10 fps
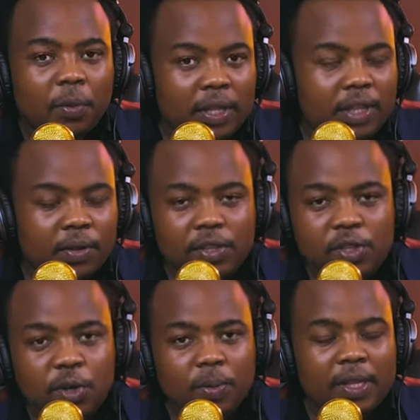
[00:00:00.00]
with
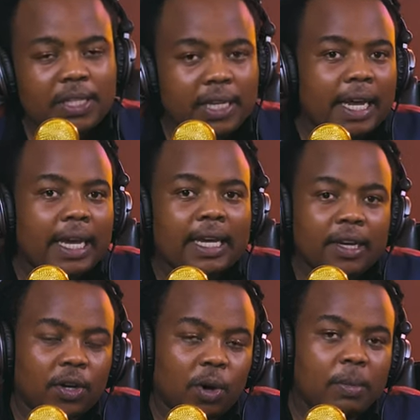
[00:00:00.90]
on the show, whether it's a
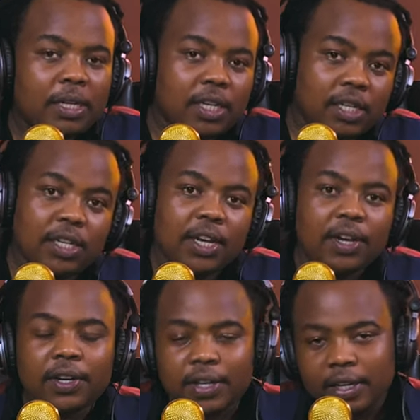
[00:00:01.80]
like, a comment, a
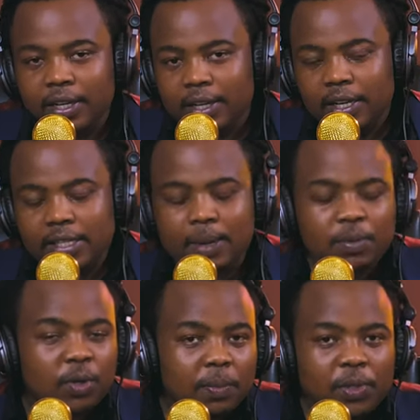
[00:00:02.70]
share, a
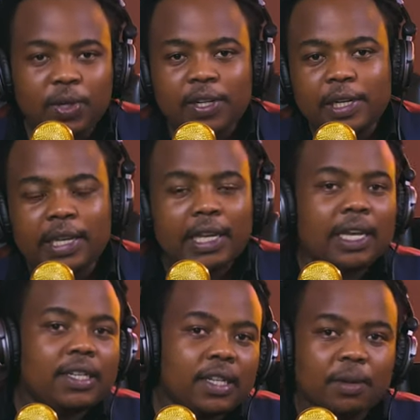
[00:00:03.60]
subscription,
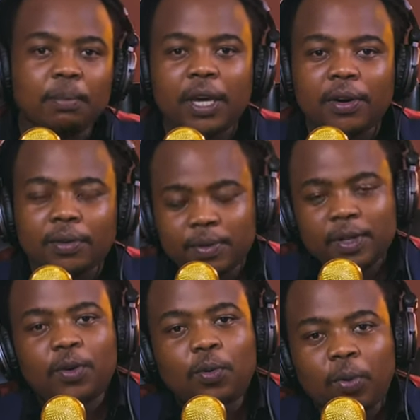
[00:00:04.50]
hitting the
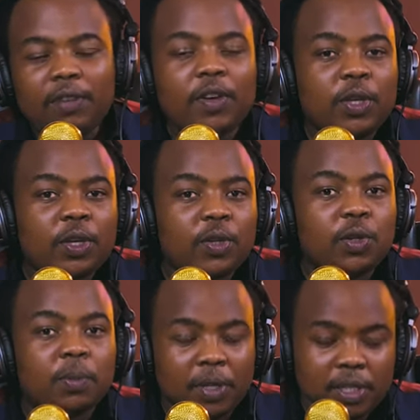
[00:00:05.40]
bell, whatever you
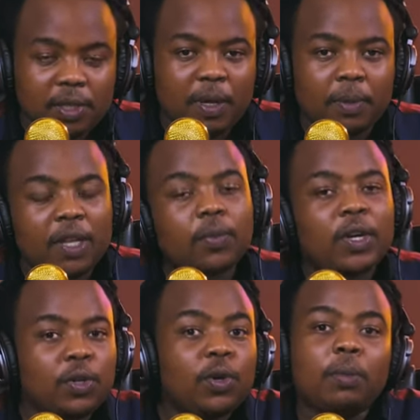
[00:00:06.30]
can do to participate. By
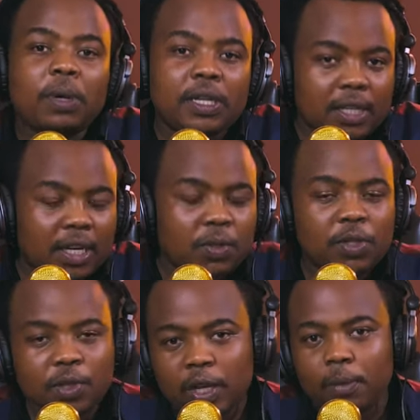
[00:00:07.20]
the way, do comment. Tell
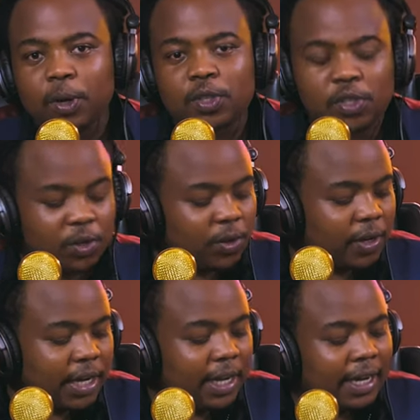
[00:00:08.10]
us what you think about the
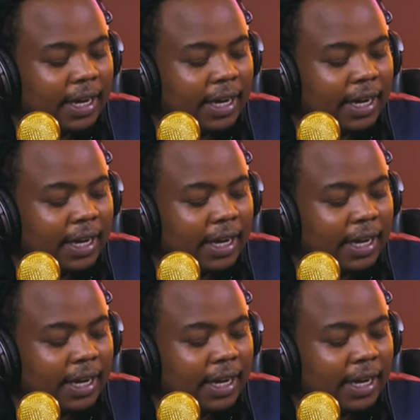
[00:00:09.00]
show.